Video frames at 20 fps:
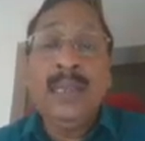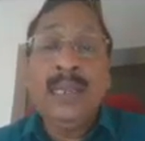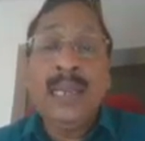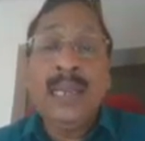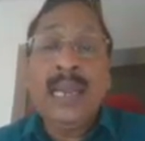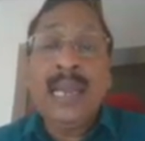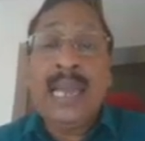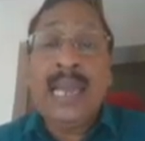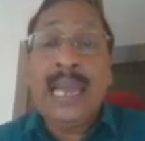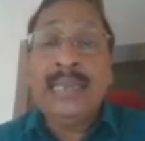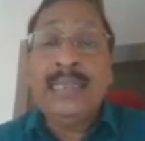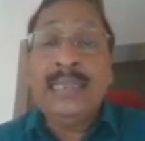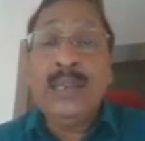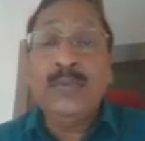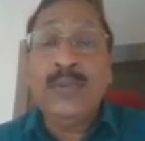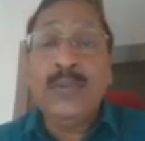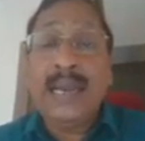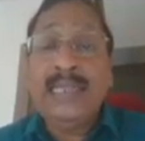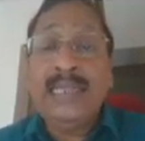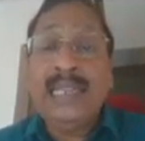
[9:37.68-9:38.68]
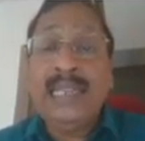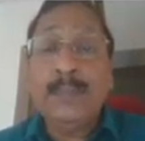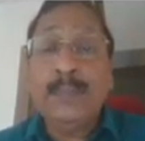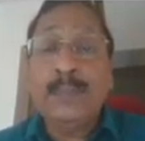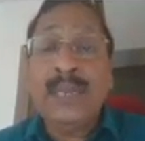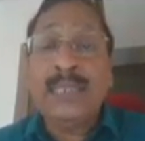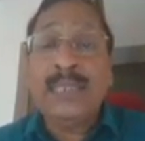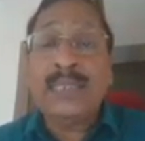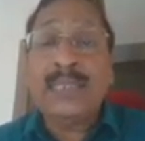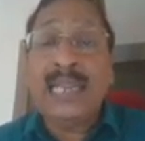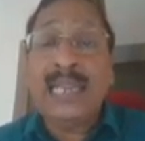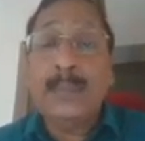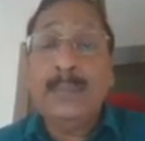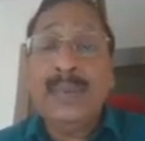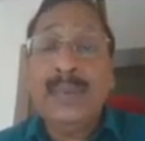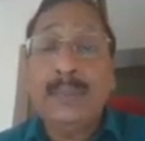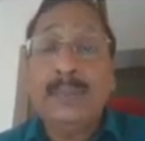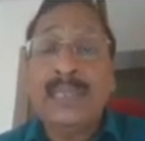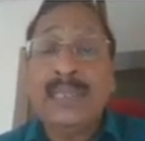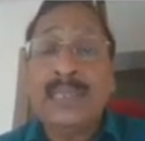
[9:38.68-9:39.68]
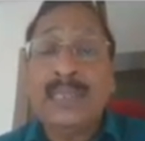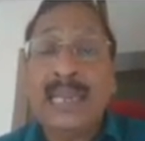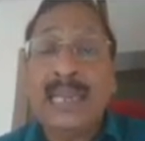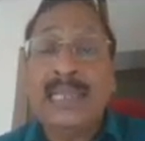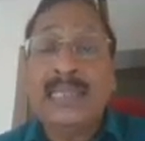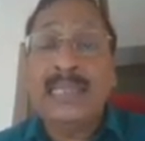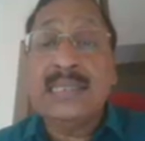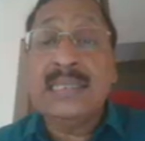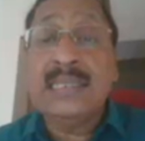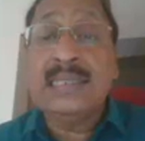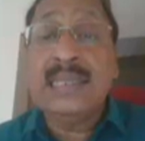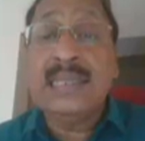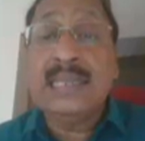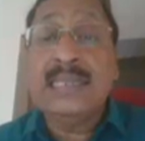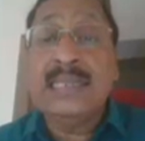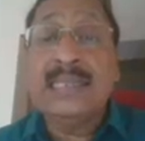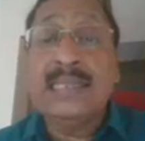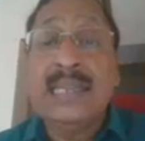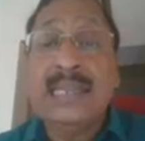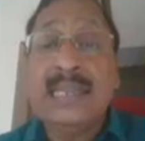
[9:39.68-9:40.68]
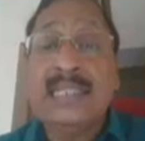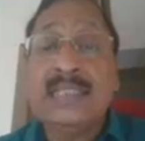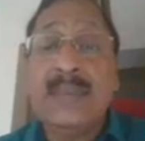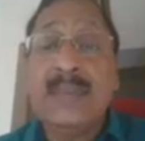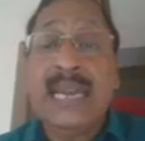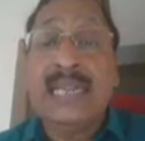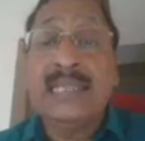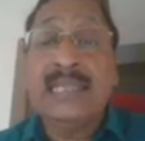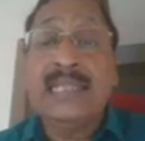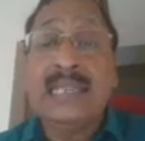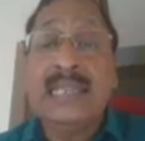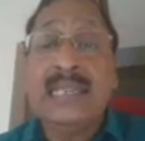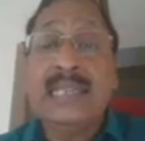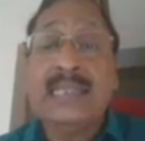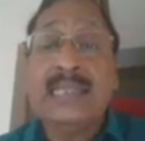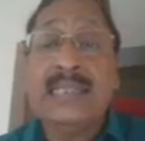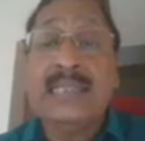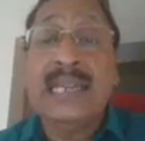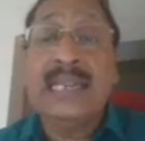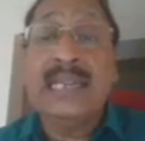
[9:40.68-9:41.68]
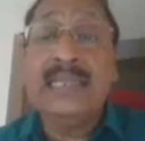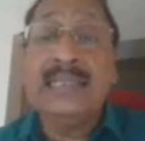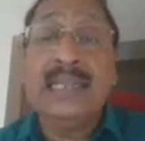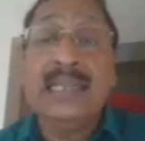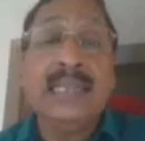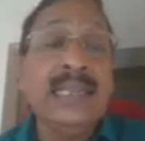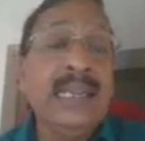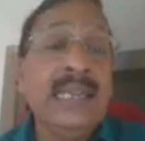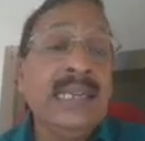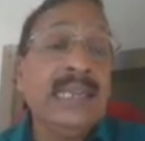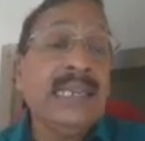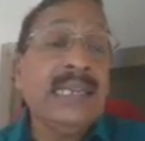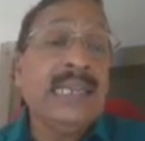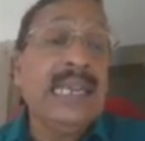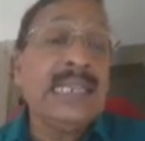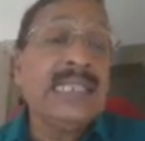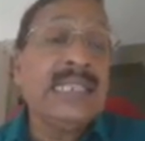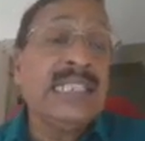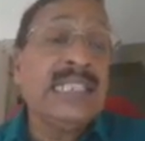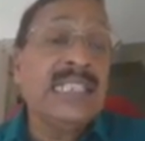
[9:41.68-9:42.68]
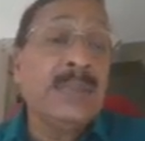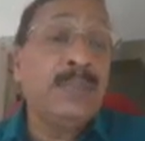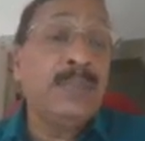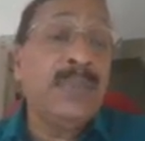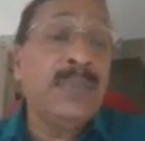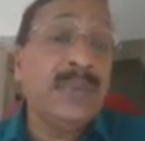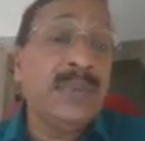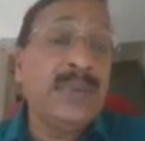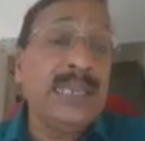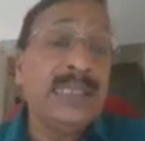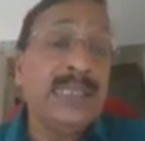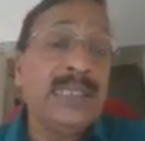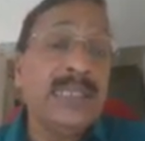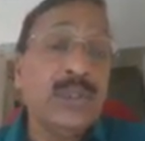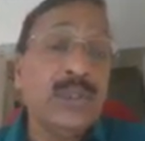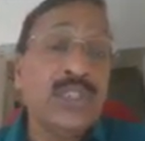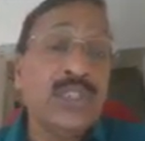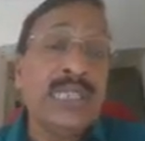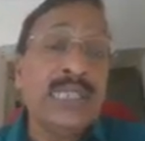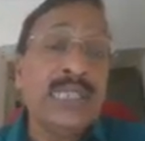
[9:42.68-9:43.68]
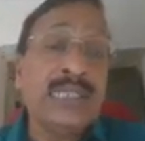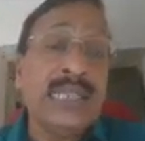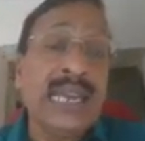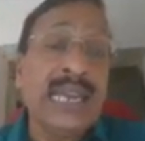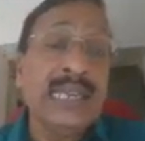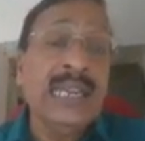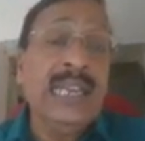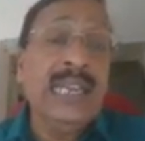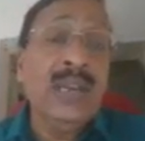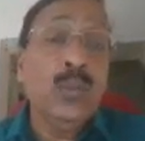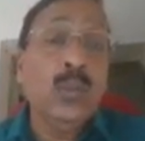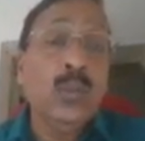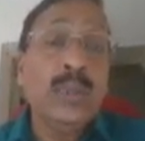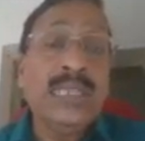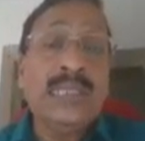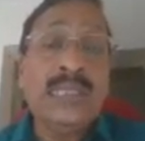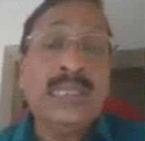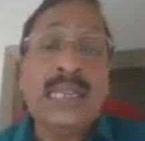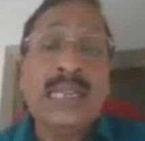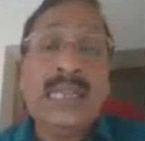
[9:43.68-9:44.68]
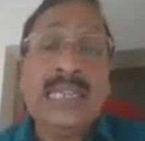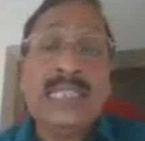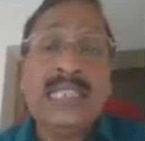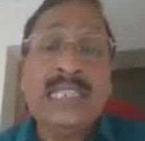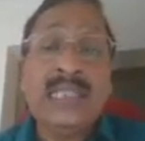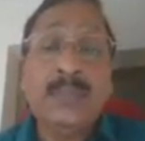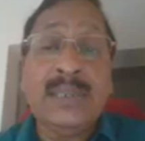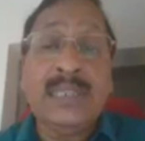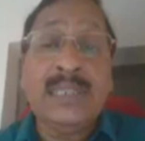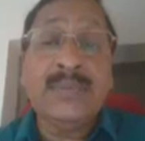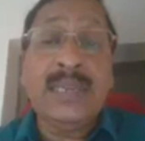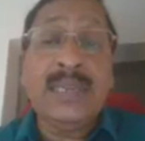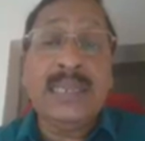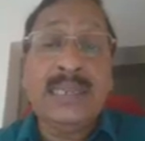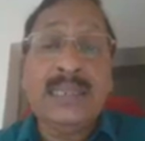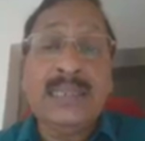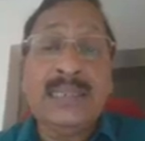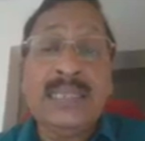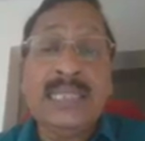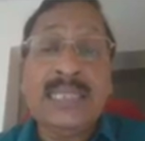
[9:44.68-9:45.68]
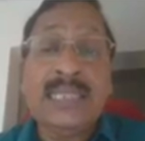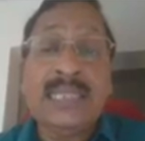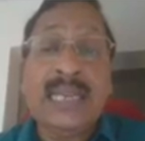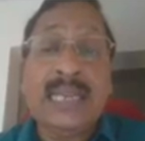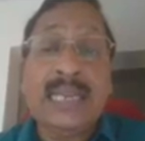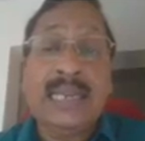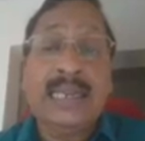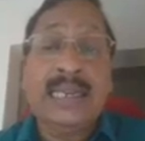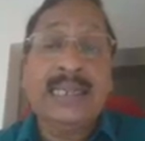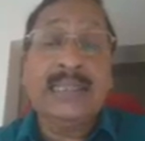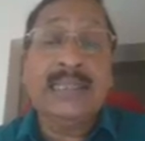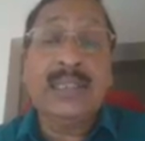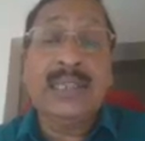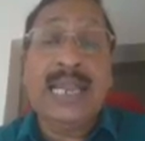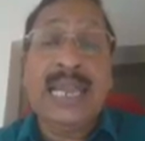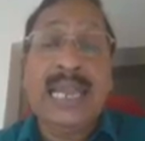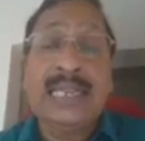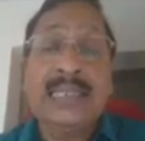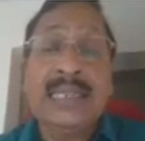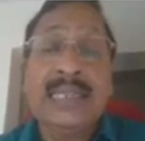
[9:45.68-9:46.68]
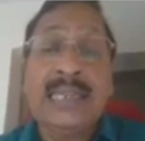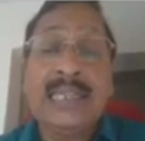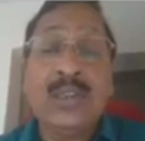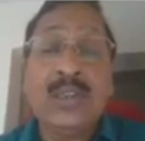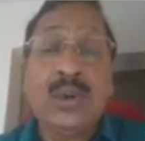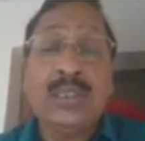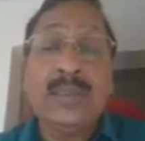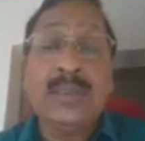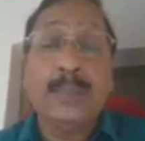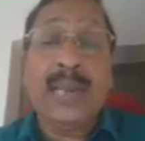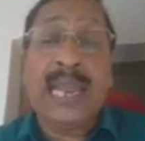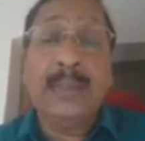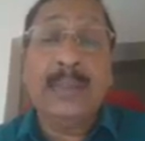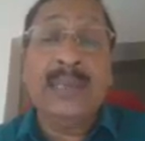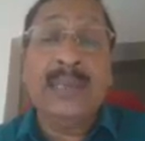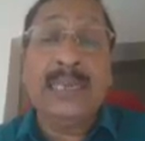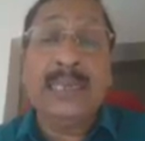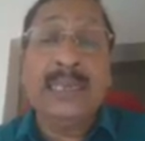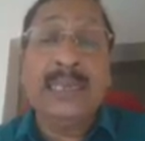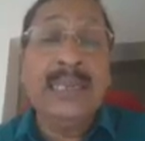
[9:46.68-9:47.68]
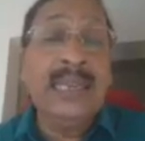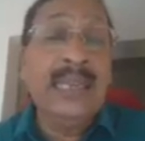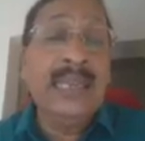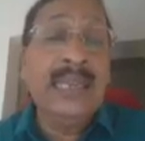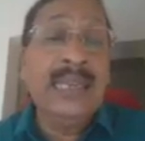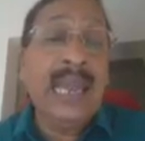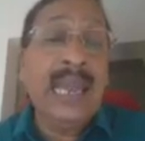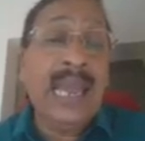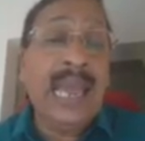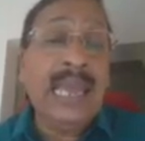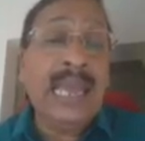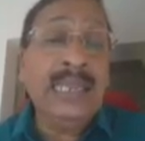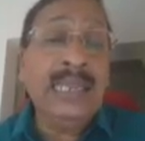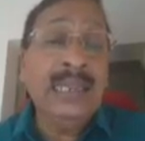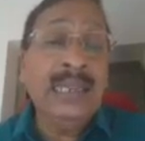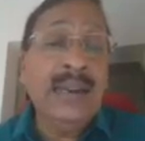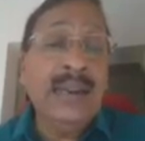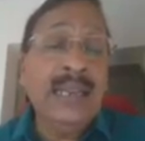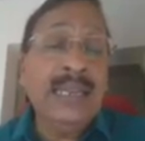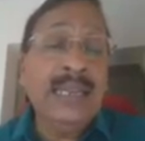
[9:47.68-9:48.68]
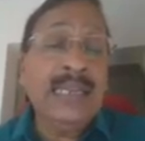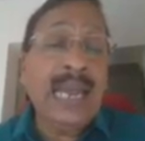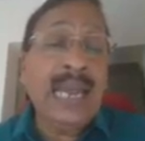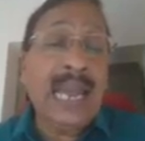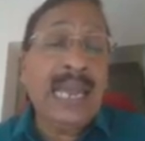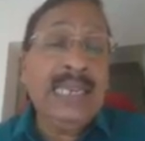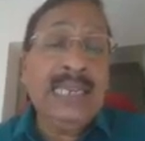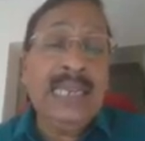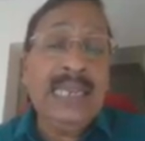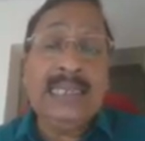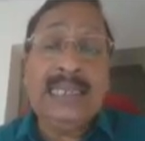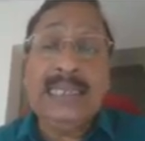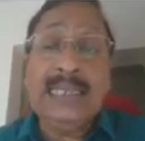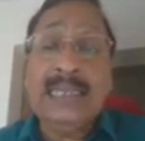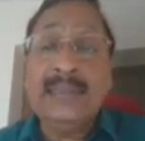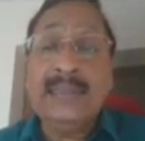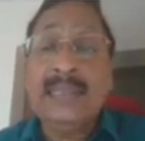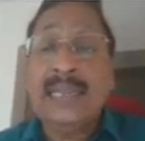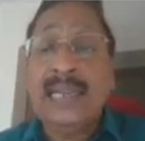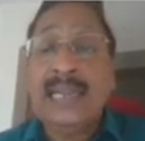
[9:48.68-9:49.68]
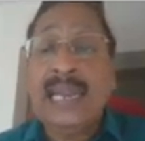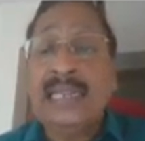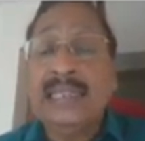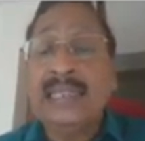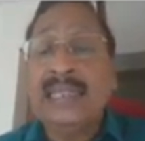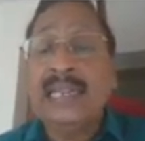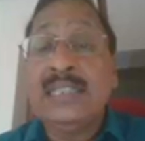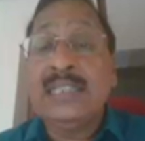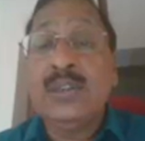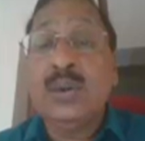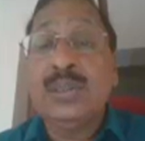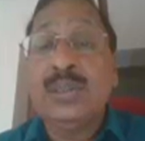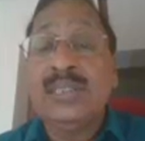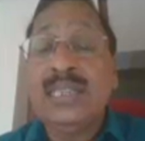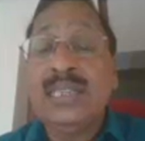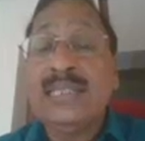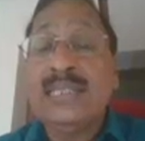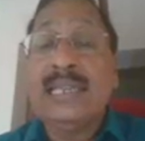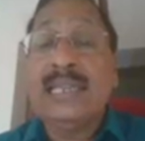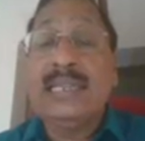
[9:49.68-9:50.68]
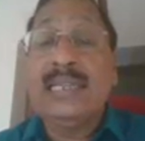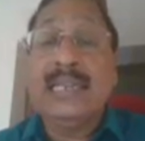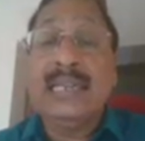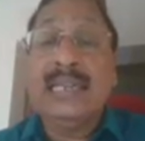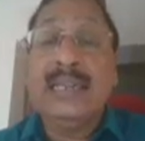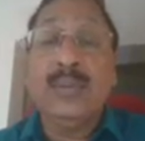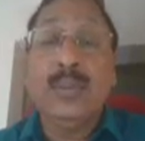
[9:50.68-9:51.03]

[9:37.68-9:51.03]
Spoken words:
And if IA plus IB plus IC, that is balance case, then the relationship between, the question is that what is the relation between this current, line current on the primary, and IAD, the line current on the secondary?